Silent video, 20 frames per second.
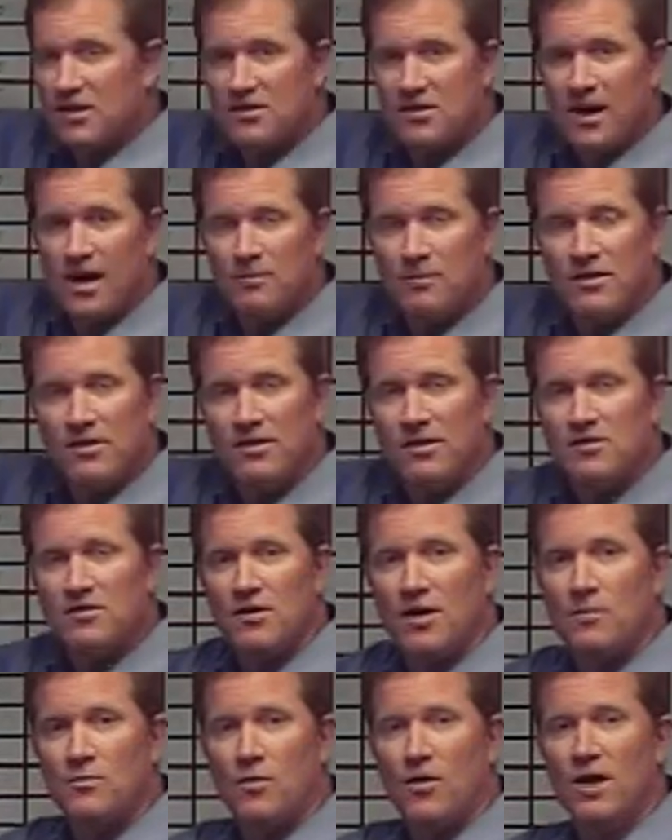the top here. These
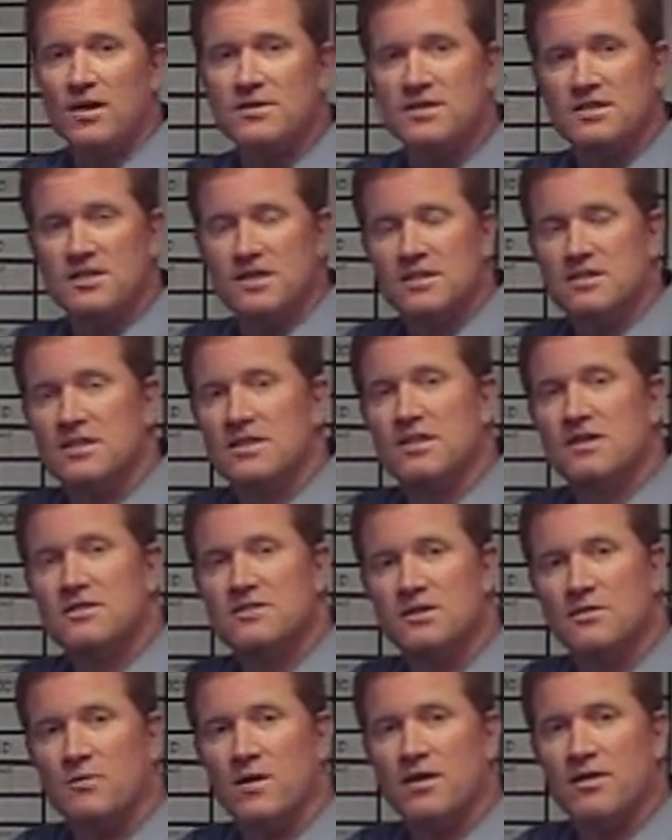are our project
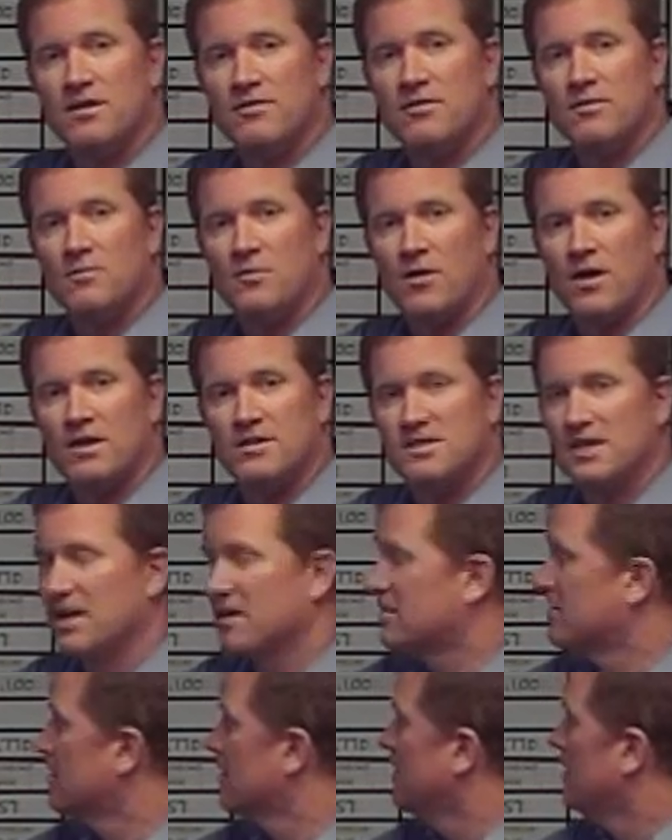engineers that run different
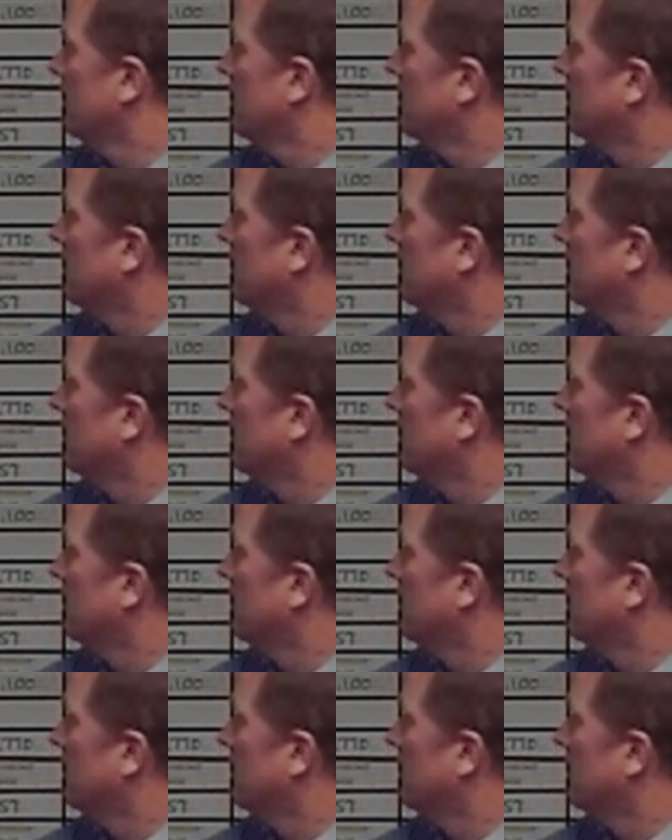projects.